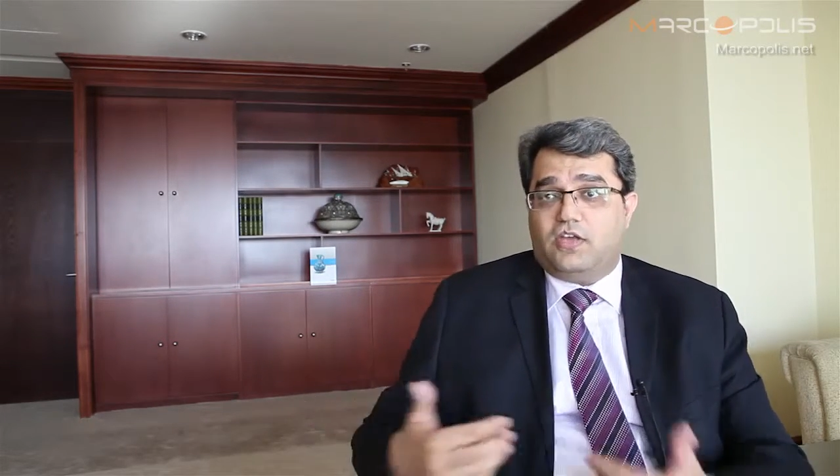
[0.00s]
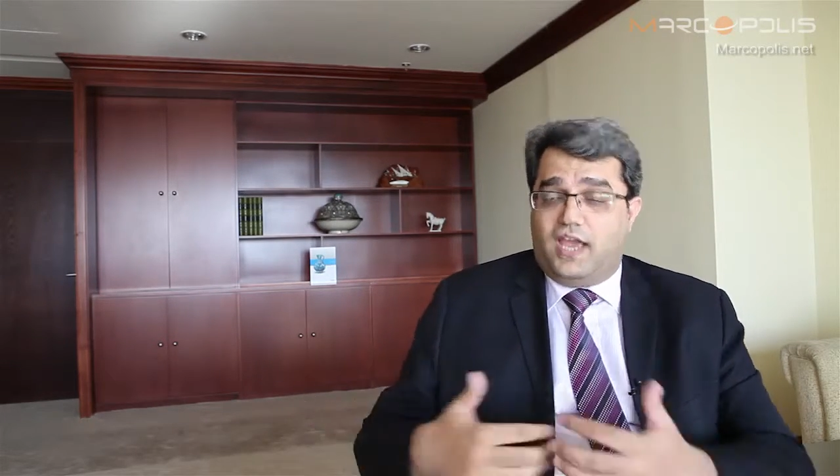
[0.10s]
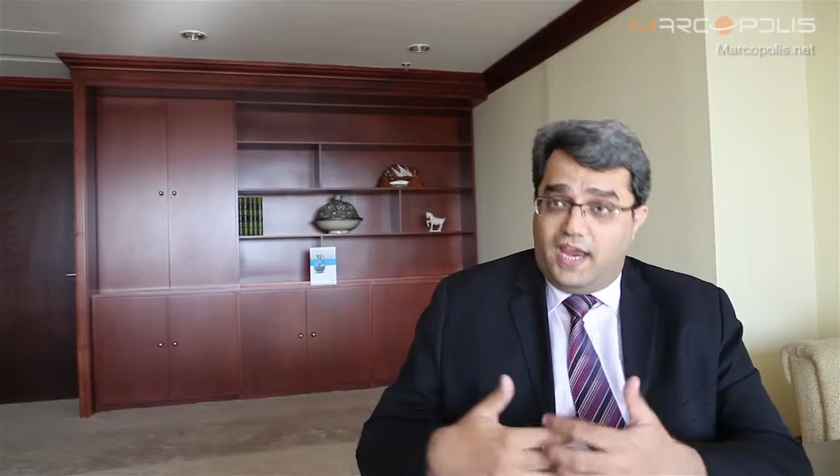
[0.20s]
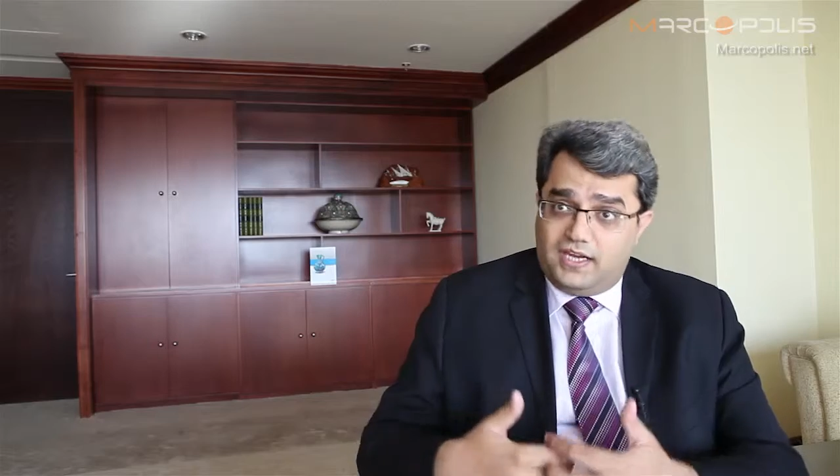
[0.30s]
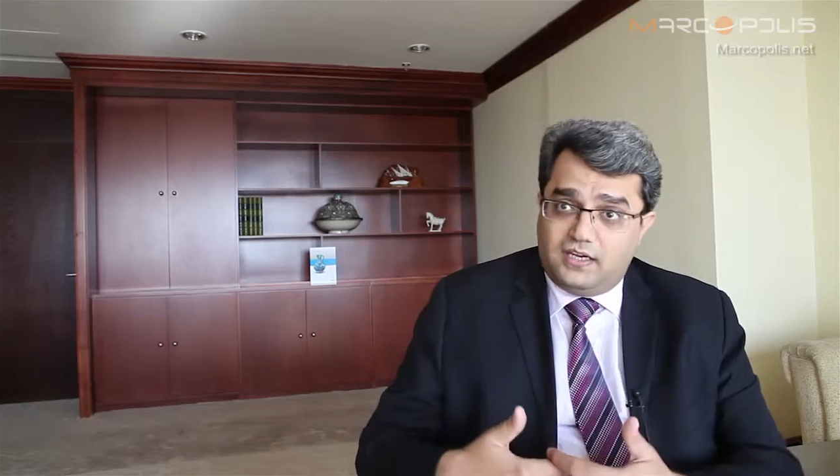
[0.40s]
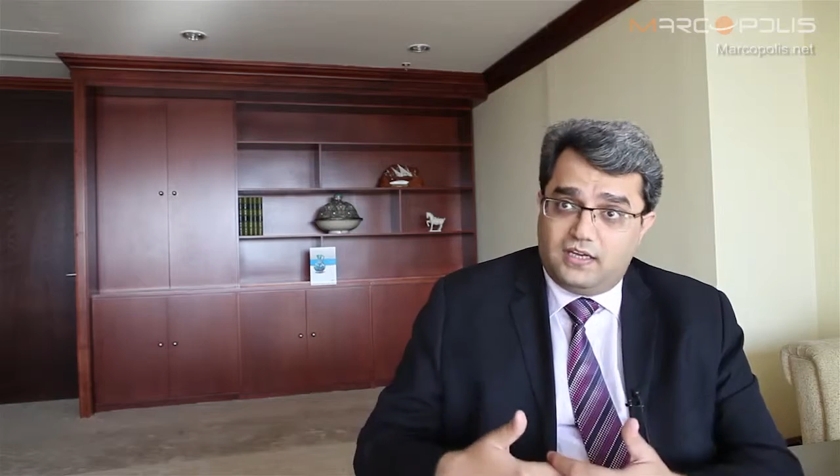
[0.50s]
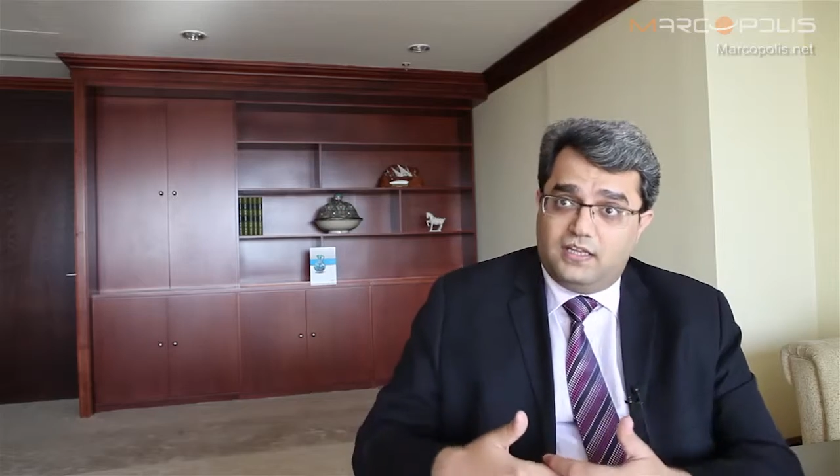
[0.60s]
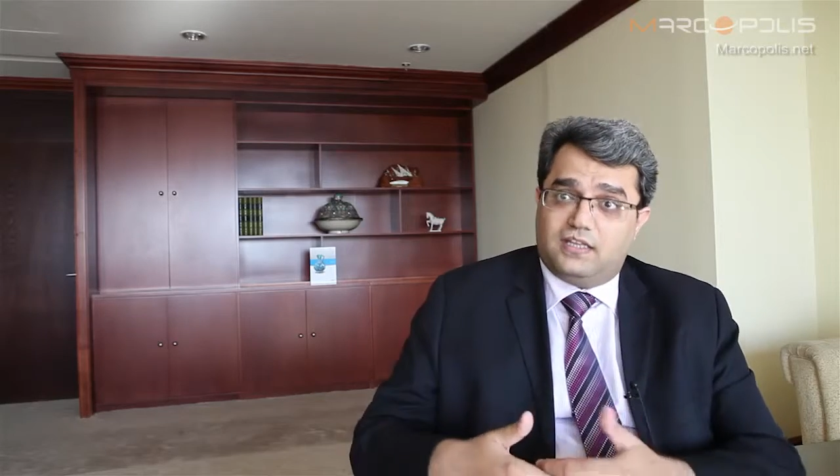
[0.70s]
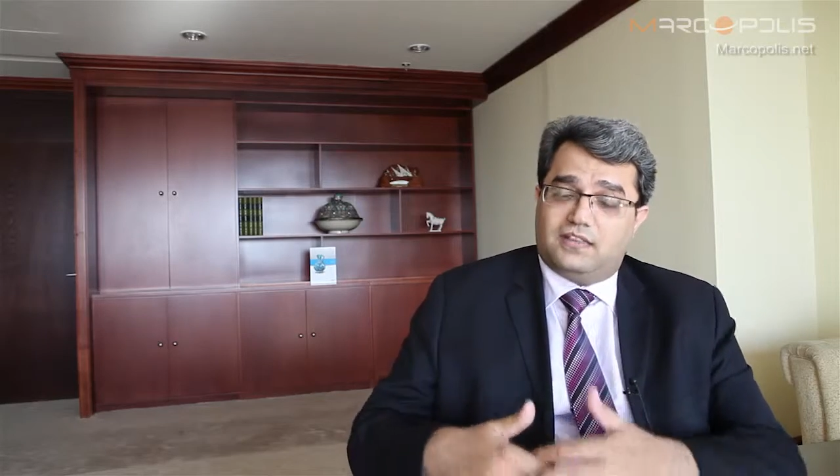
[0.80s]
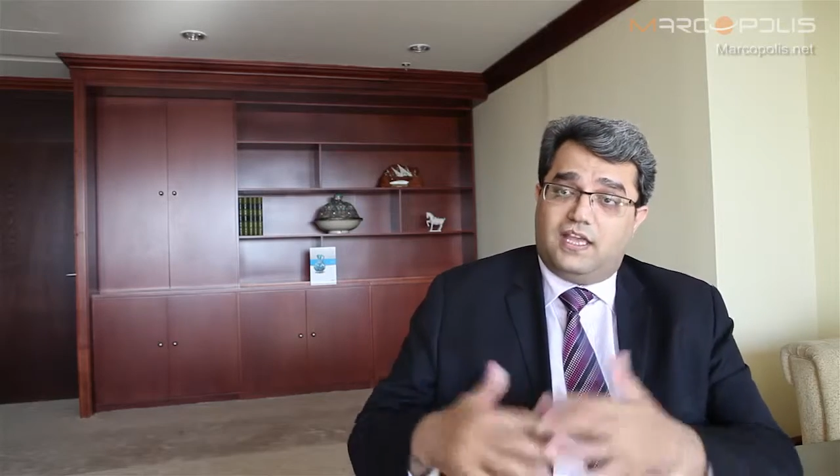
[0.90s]
and
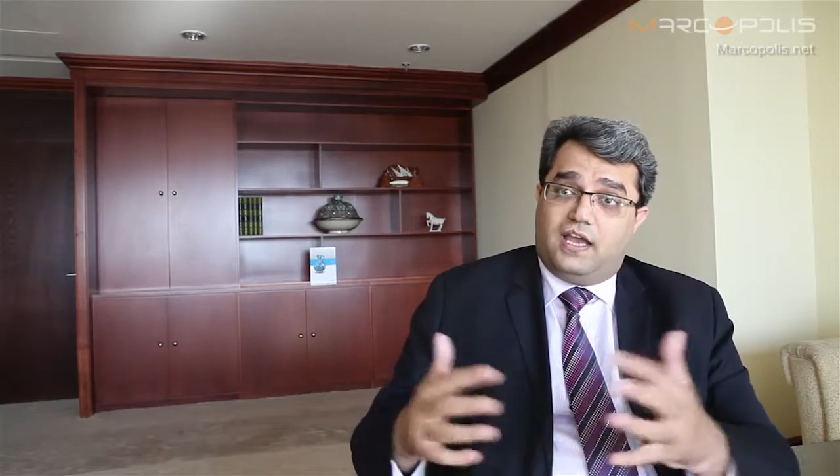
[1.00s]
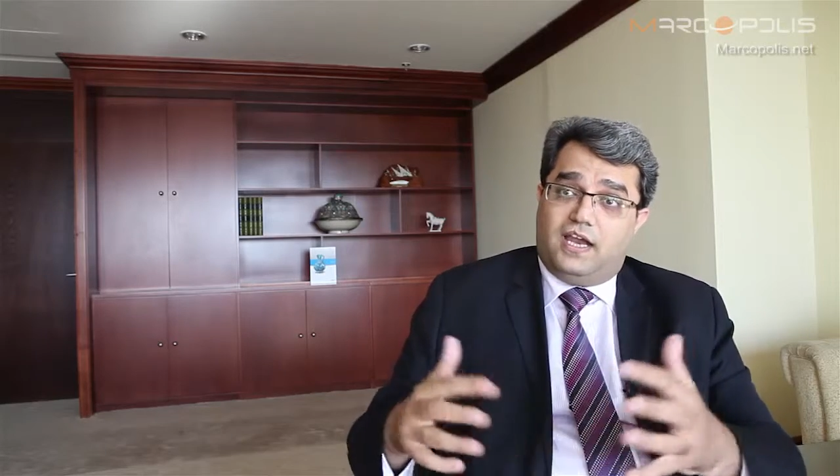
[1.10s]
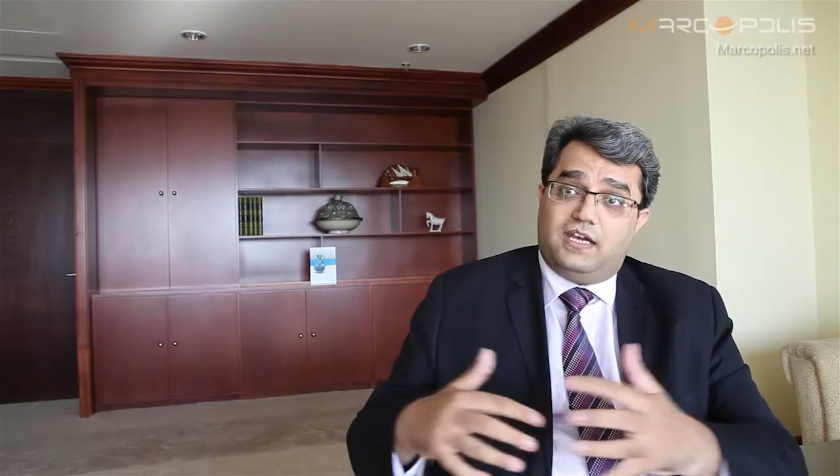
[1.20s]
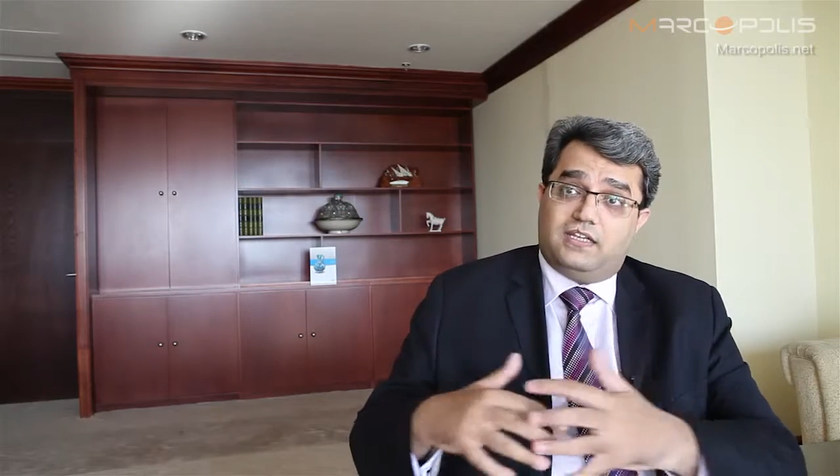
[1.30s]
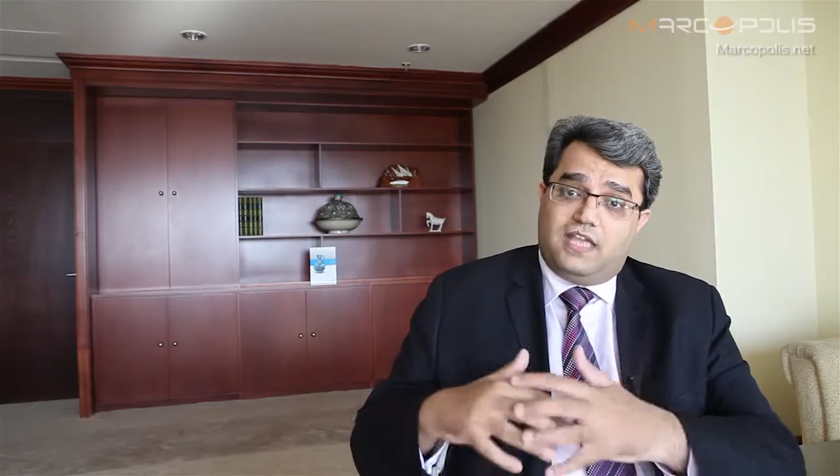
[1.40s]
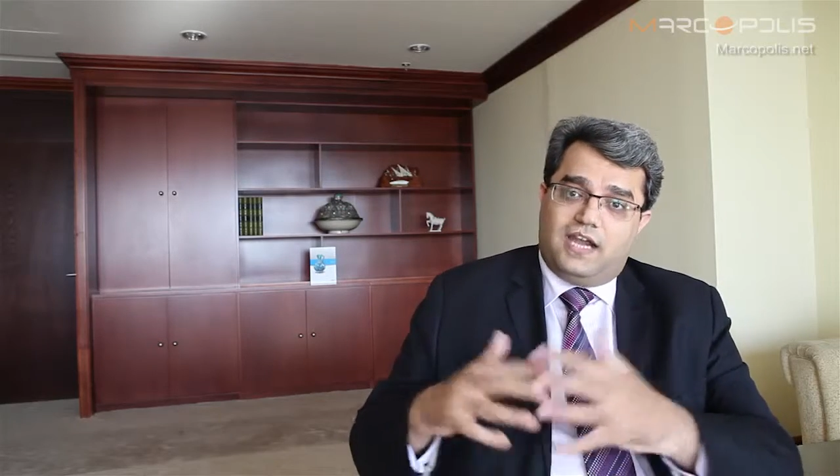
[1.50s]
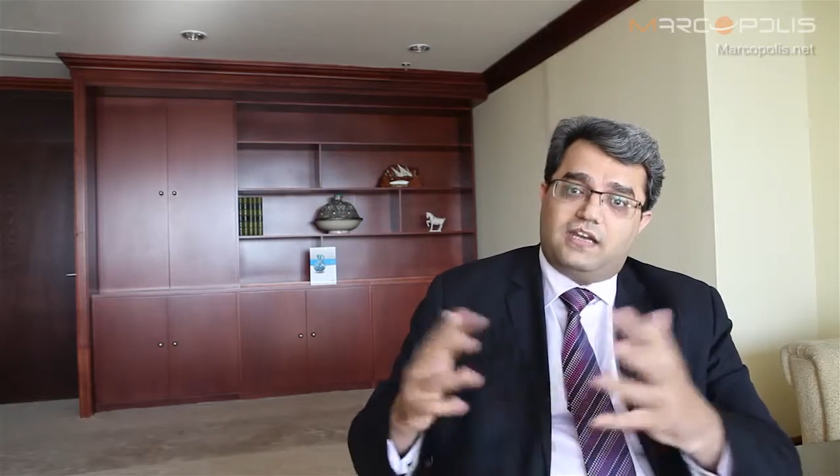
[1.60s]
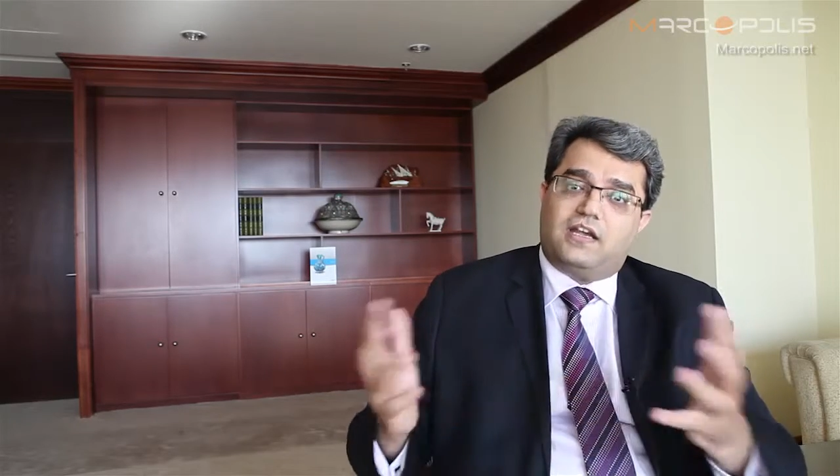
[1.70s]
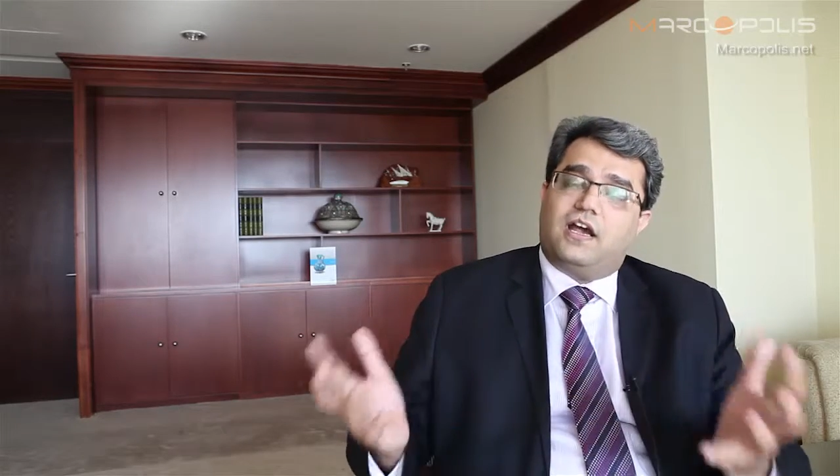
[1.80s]
that